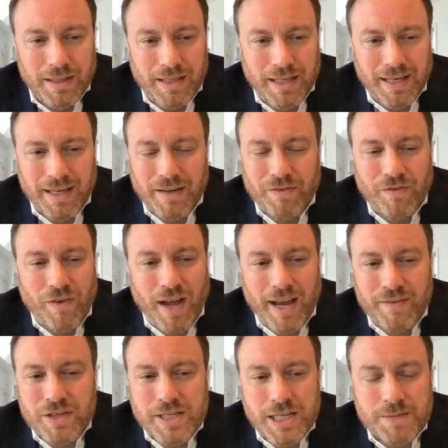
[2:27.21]
You got to give
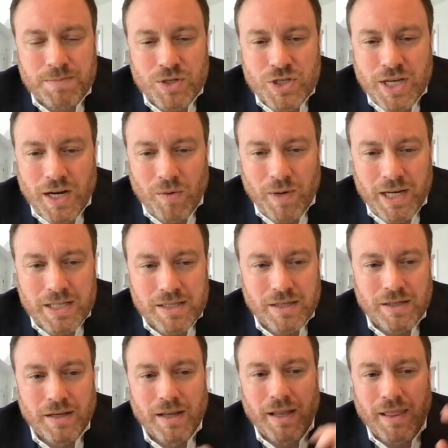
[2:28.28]
5, 6% away
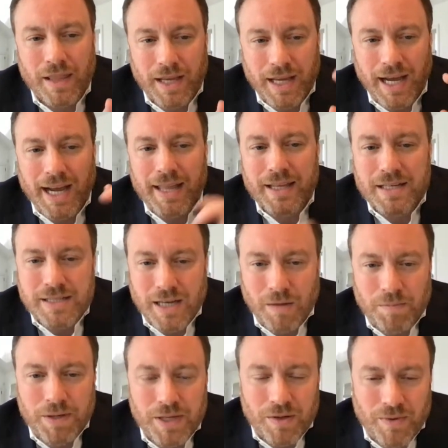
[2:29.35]
to the guy that's
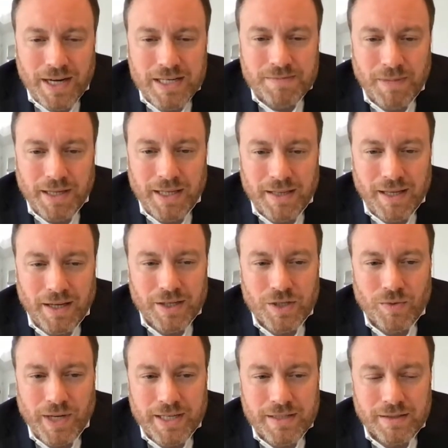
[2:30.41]
helping you raise money, the
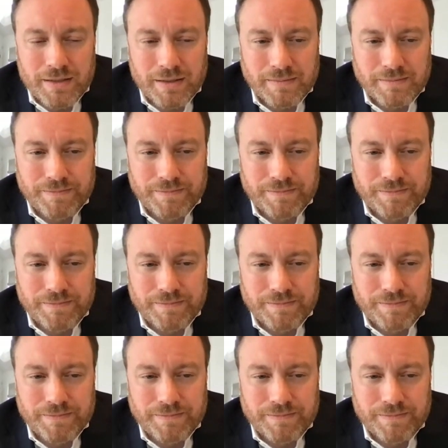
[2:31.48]
underwriter.